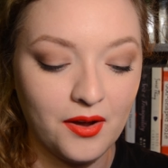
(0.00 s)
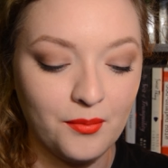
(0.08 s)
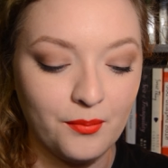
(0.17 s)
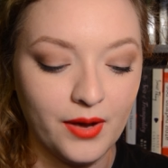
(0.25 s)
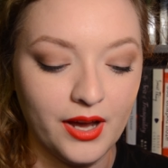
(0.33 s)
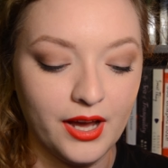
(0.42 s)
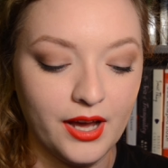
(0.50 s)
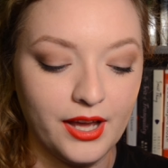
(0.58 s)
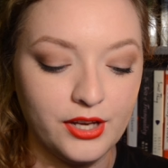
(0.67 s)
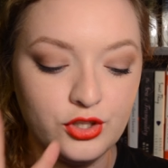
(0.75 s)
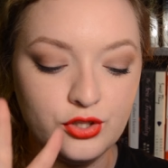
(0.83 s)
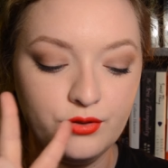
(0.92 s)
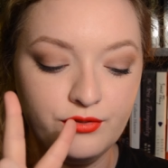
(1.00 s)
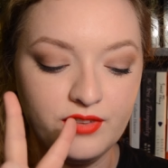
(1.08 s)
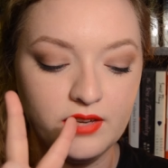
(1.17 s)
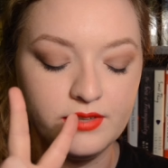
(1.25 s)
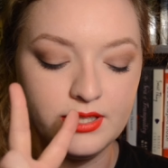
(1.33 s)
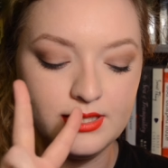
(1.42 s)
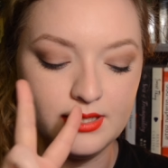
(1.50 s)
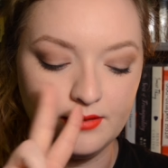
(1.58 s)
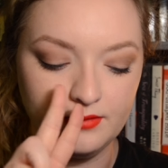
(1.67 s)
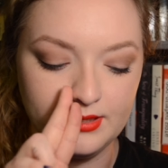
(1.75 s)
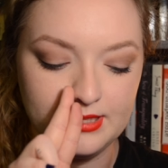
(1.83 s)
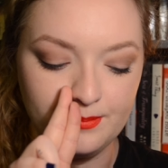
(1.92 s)
my two favorites of
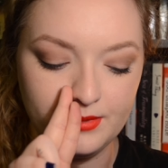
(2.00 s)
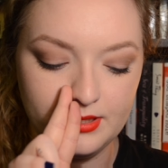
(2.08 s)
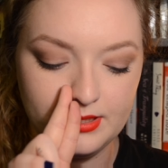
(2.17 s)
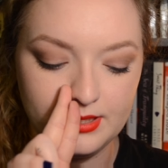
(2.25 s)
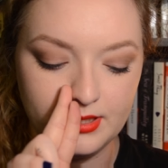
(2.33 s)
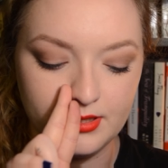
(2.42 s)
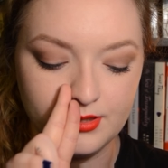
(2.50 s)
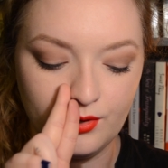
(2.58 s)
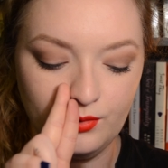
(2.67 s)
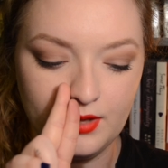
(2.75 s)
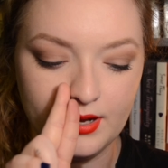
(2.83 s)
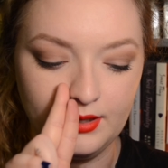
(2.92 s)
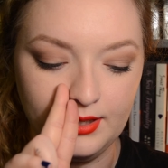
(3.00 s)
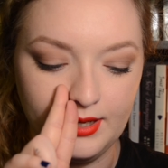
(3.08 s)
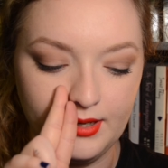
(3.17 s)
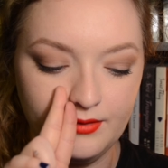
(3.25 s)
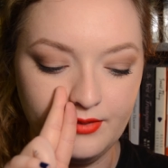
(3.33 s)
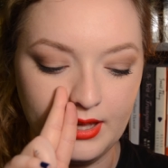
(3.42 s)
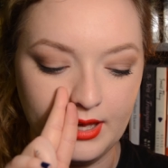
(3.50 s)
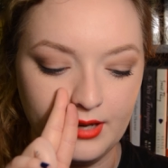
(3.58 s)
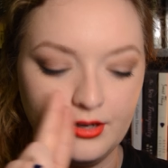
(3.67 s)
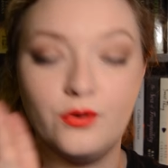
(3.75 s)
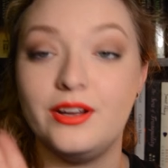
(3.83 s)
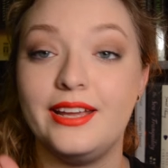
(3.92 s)
Led Zeppelin's is Whole Lotta Love
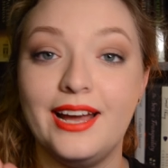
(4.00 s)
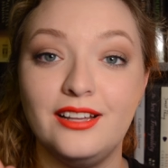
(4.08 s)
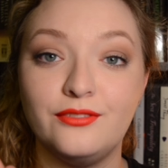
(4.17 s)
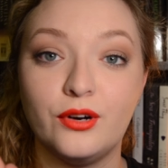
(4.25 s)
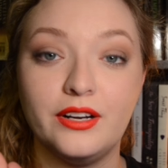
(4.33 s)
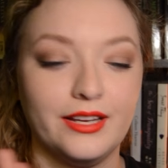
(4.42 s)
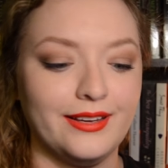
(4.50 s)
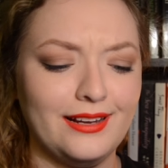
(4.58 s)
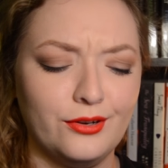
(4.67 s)
and Going to California.